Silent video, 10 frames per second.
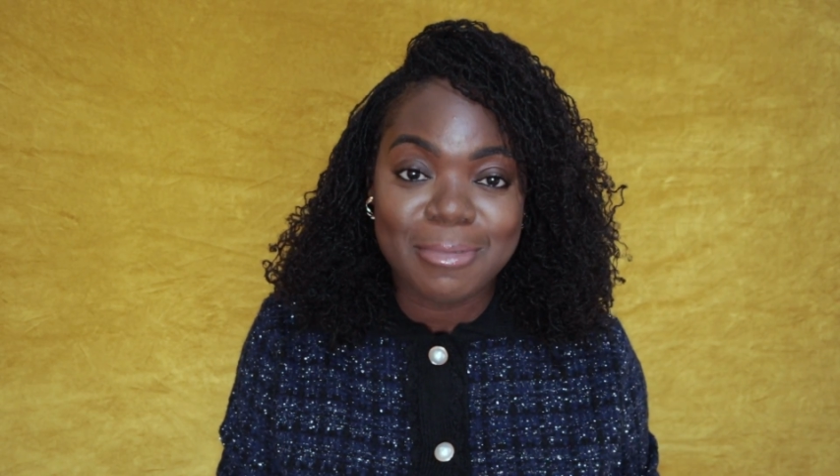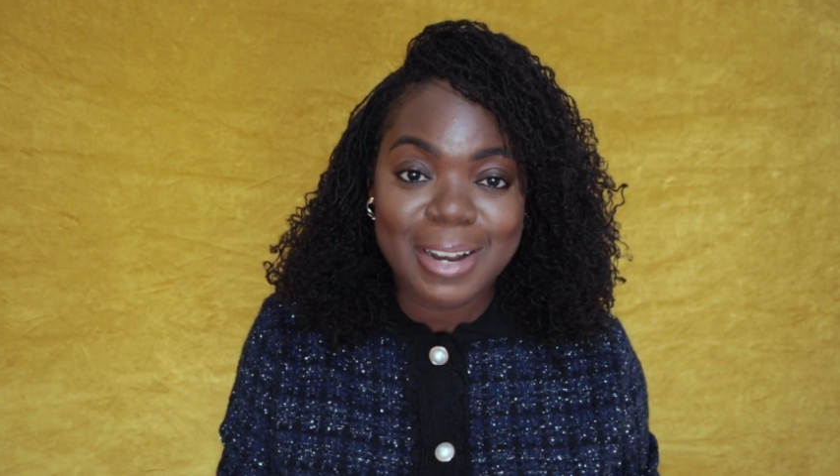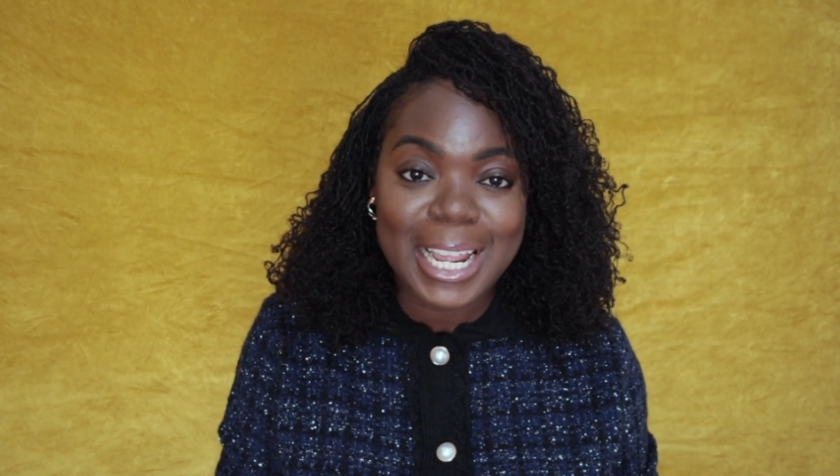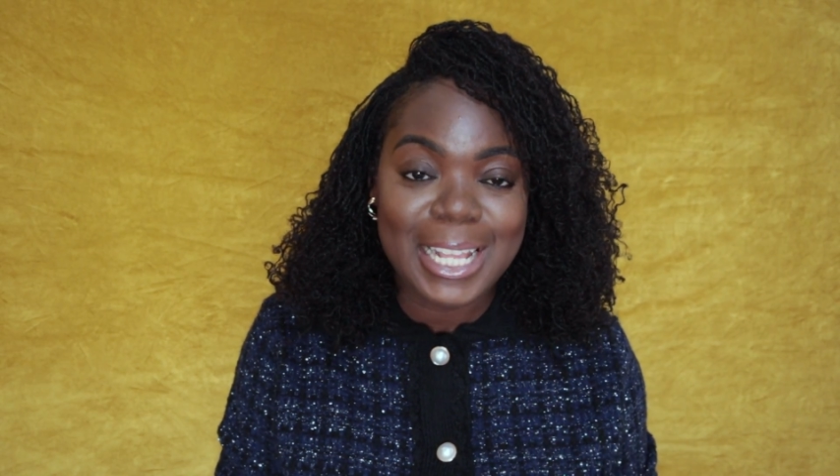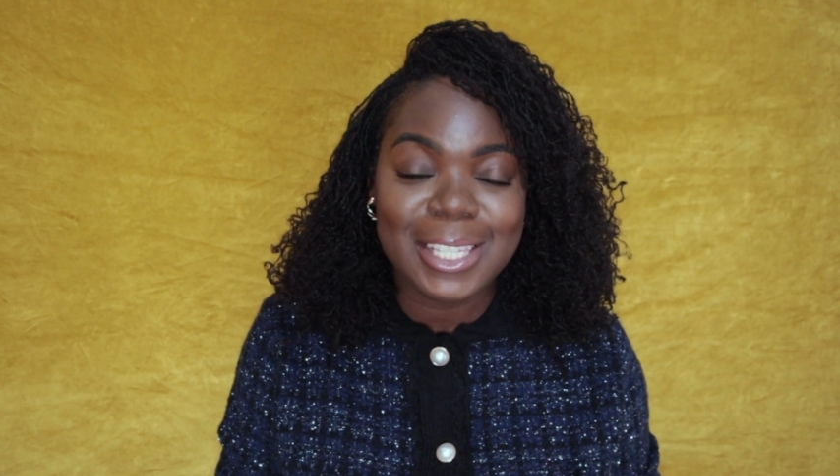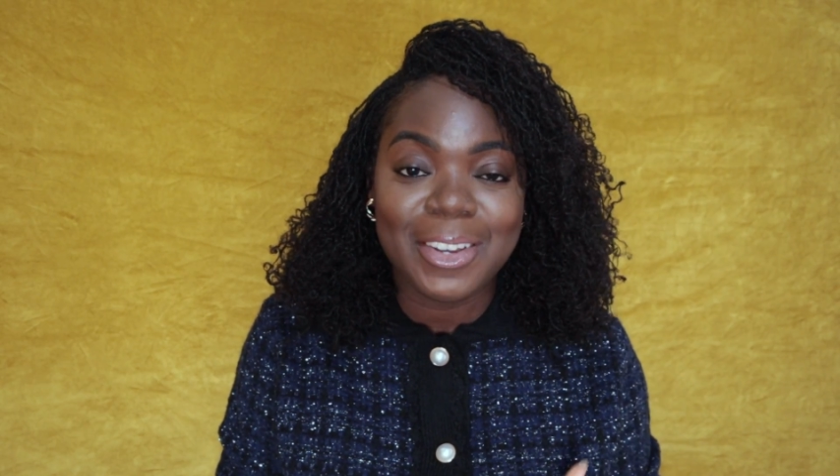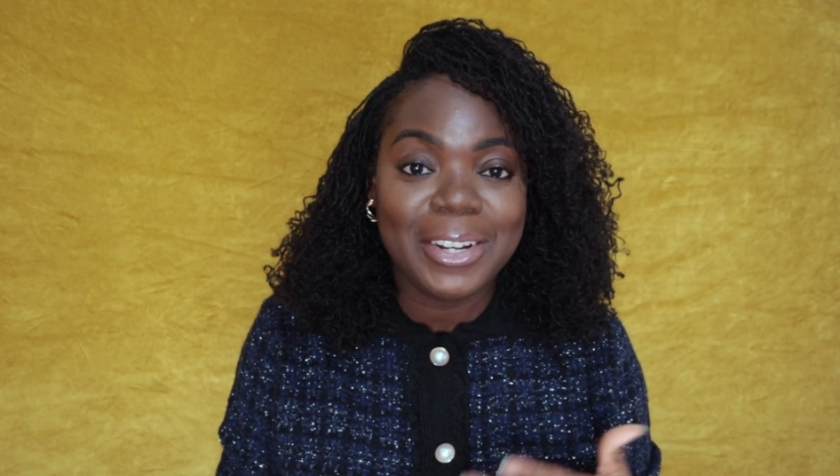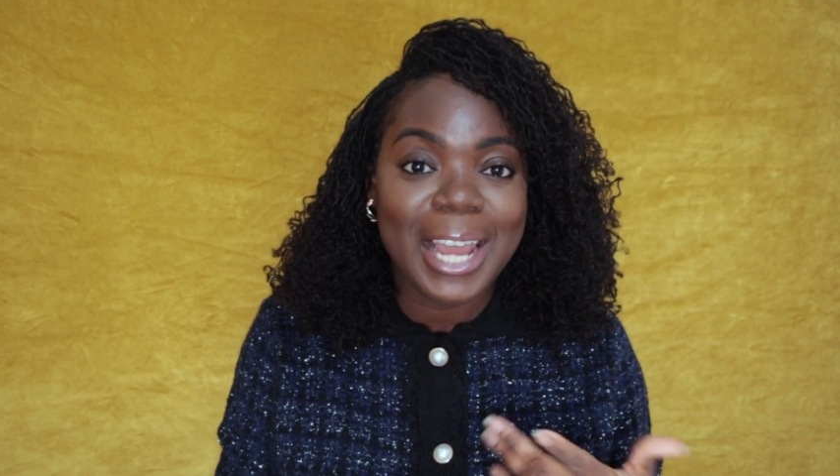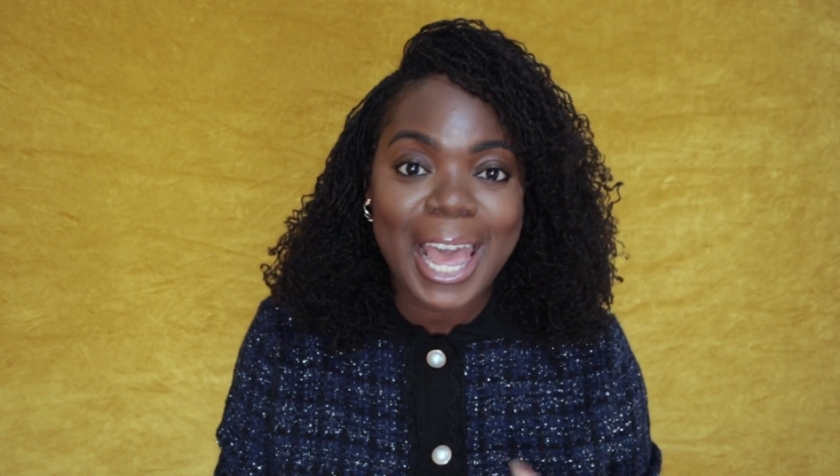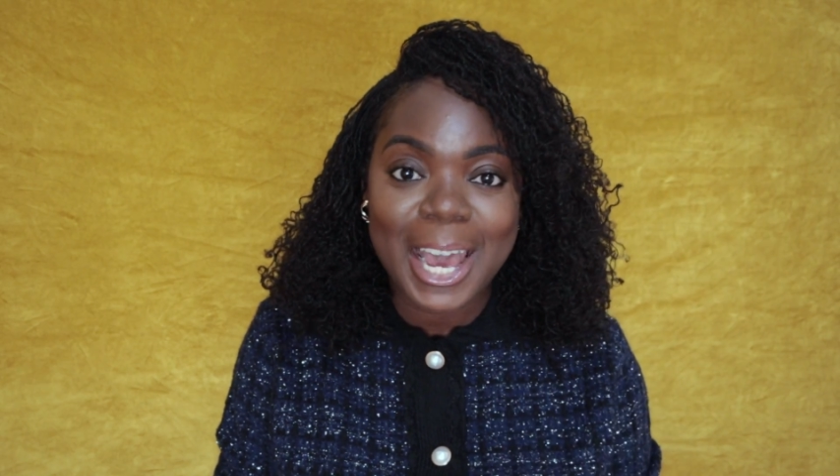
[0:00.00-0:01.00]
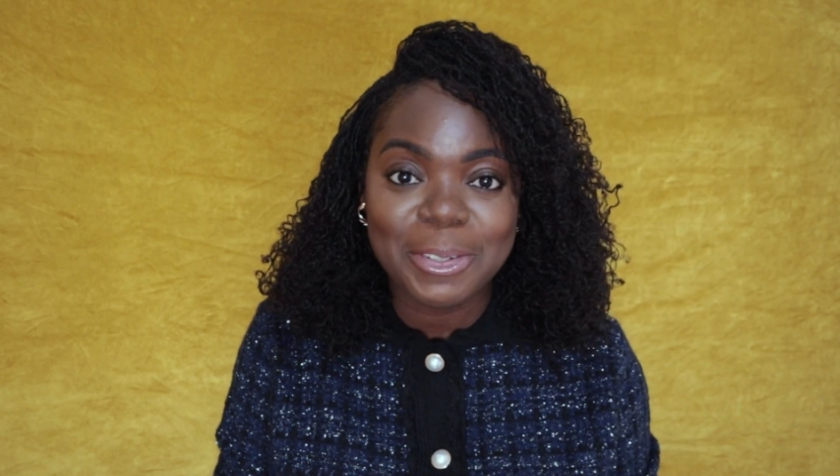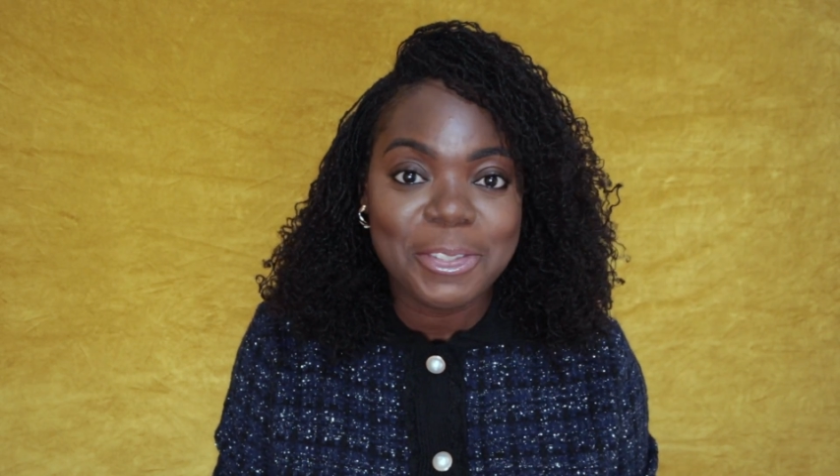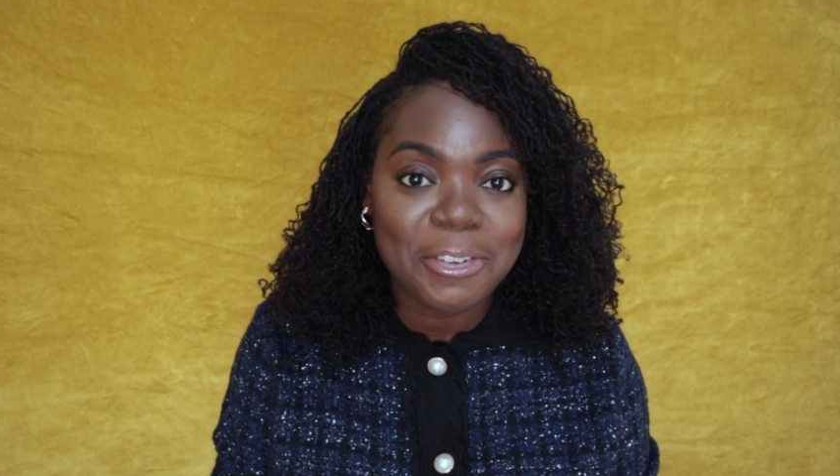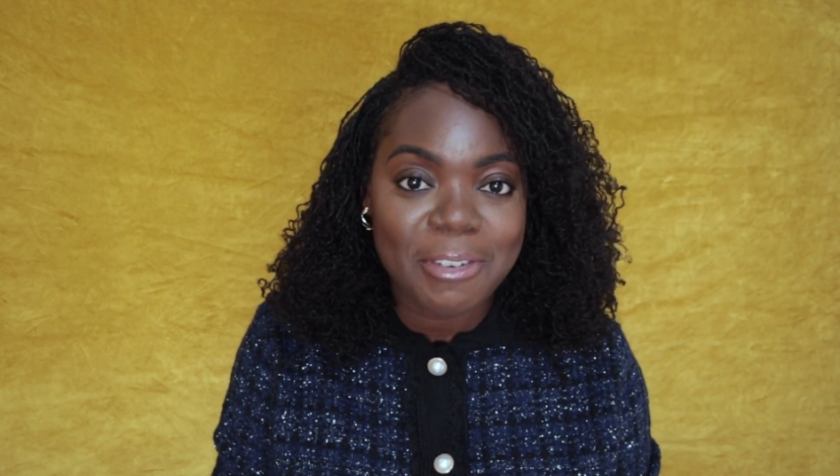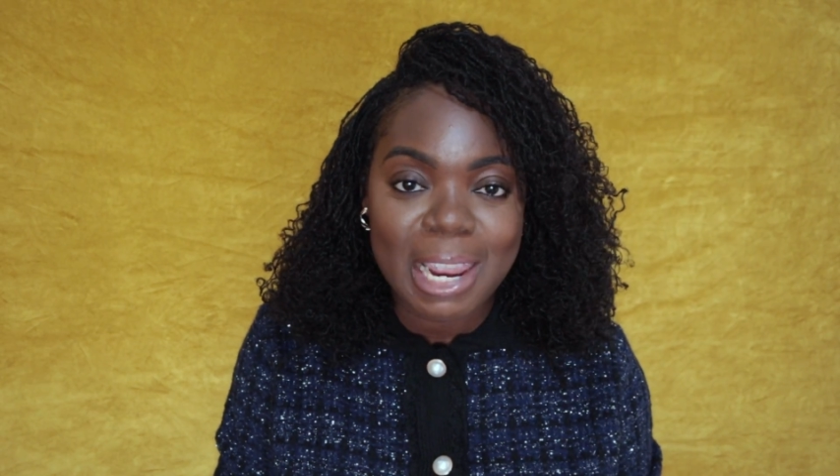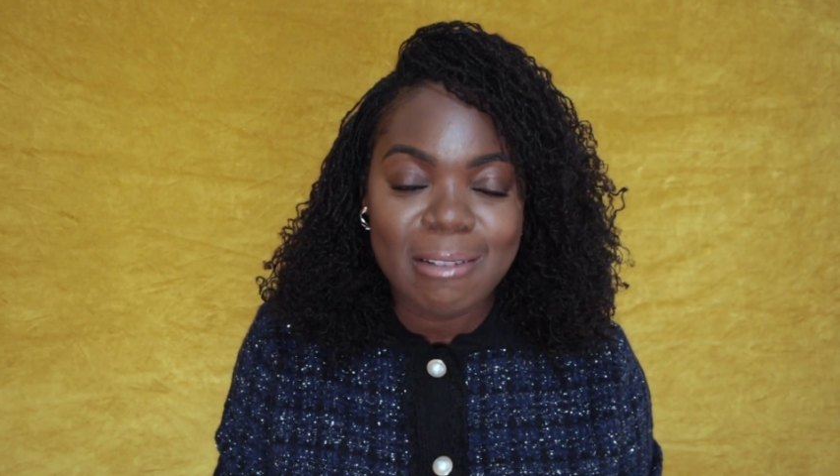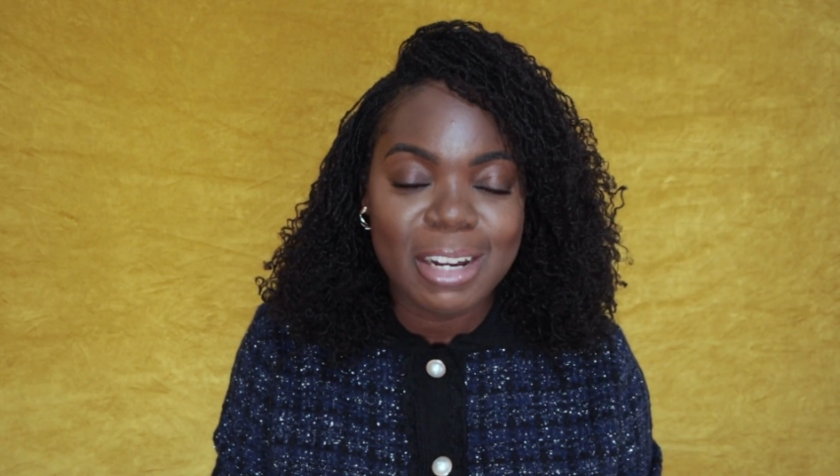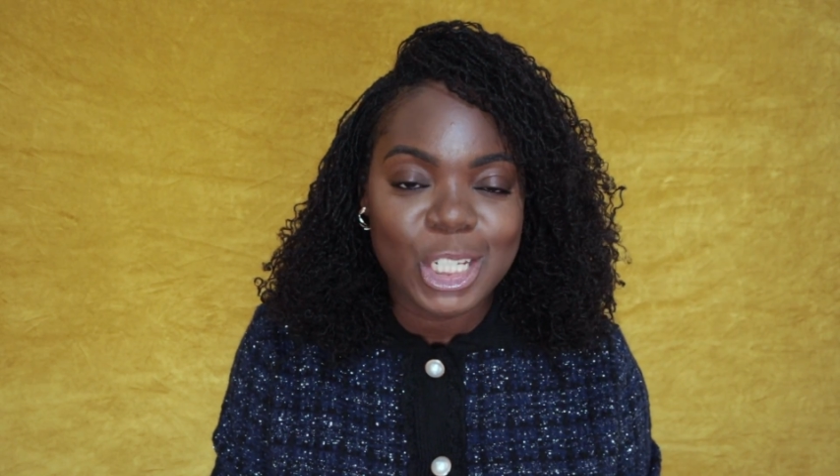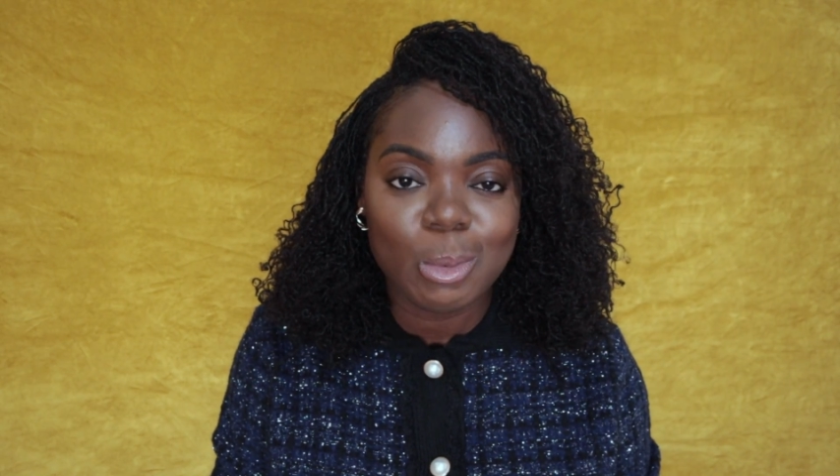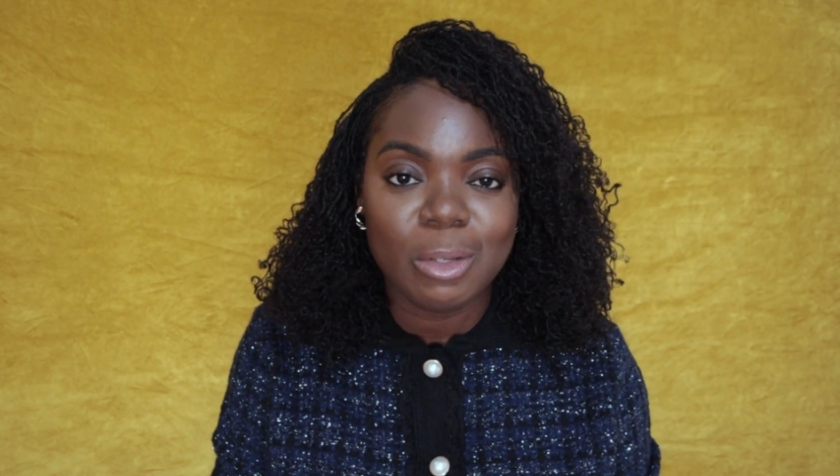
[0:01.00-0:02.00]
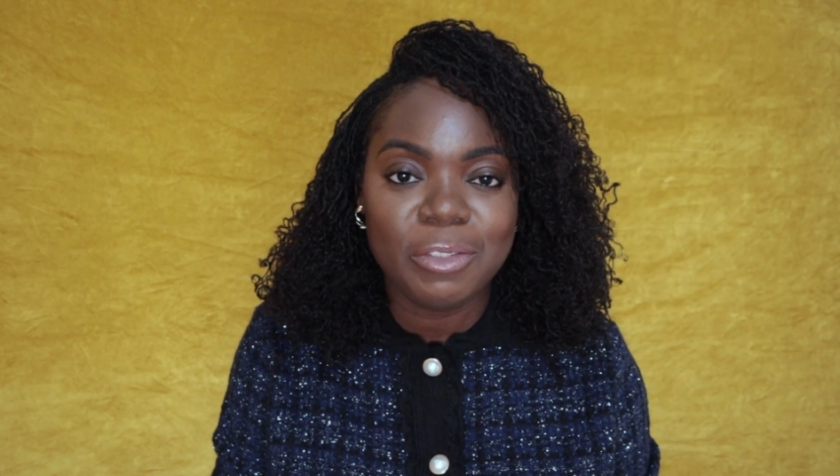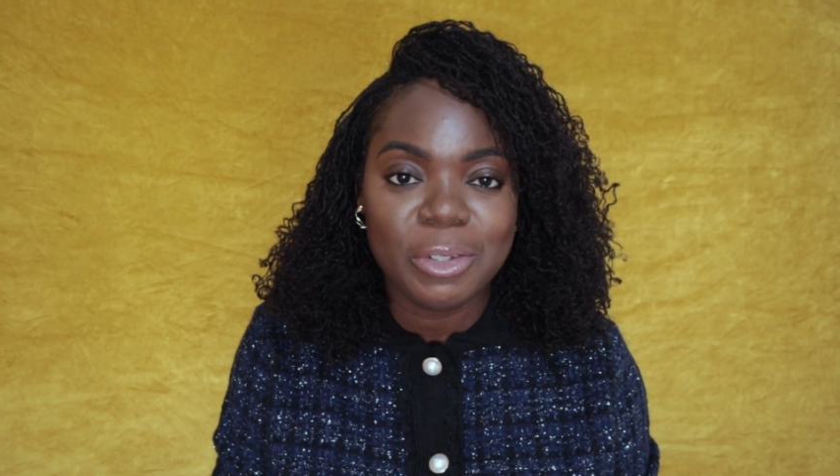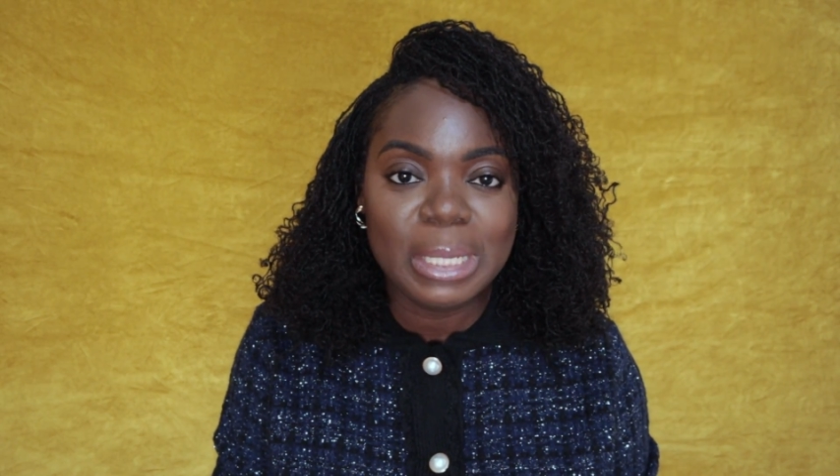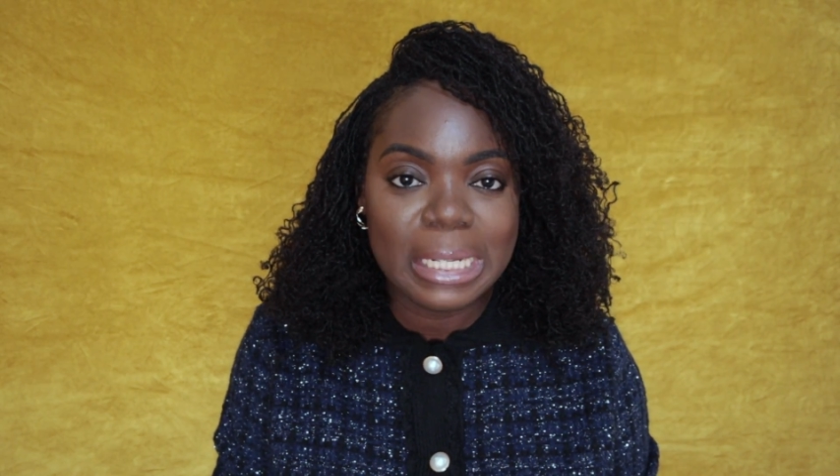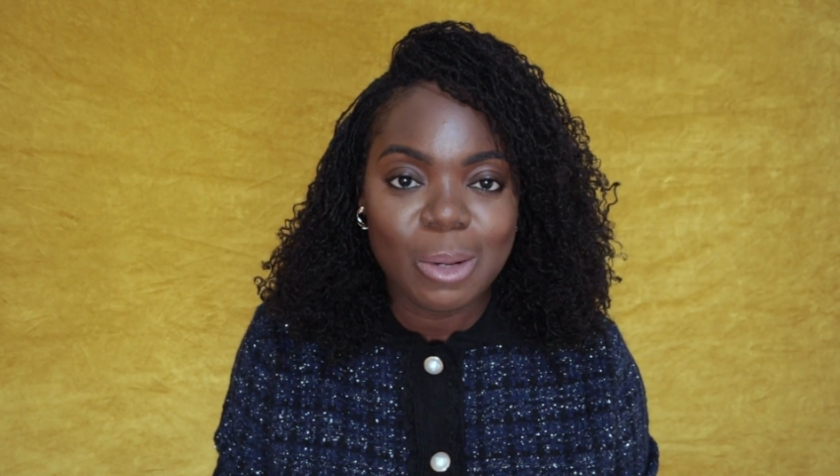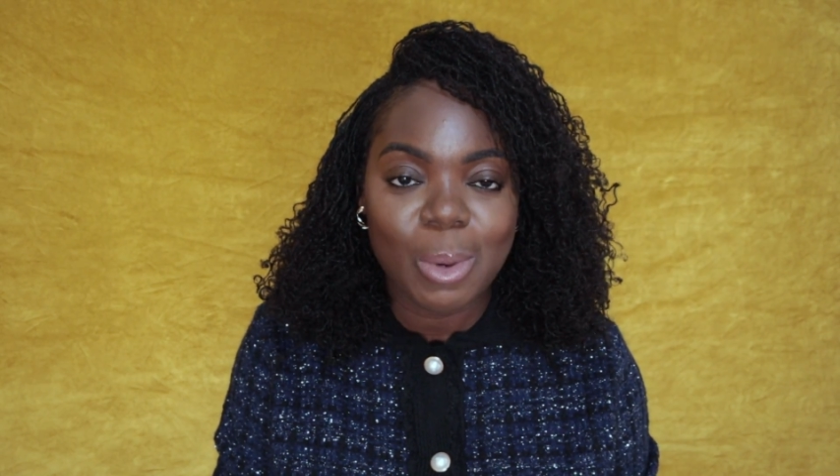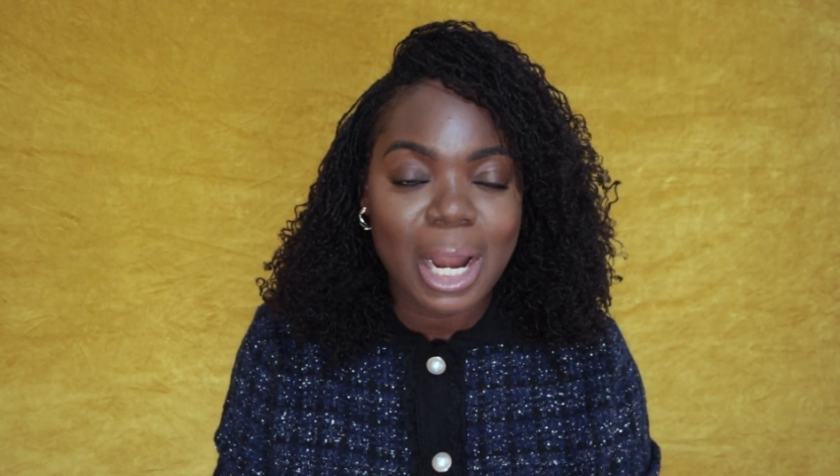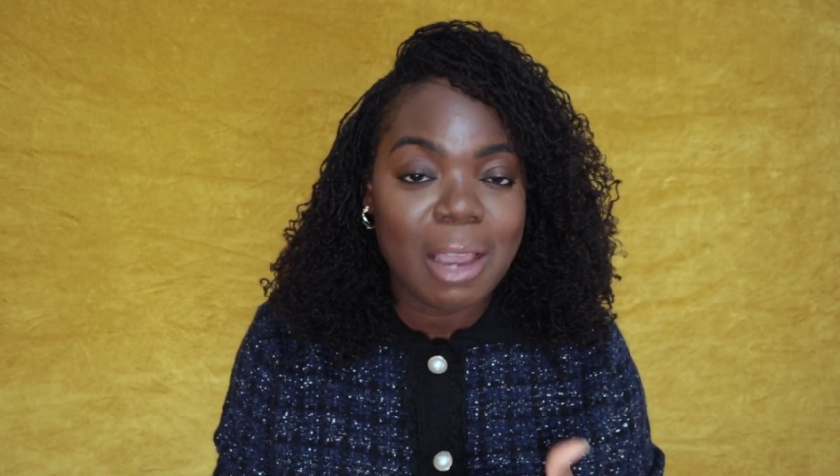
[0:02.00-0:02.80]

brains on how to create a regimen for your little one.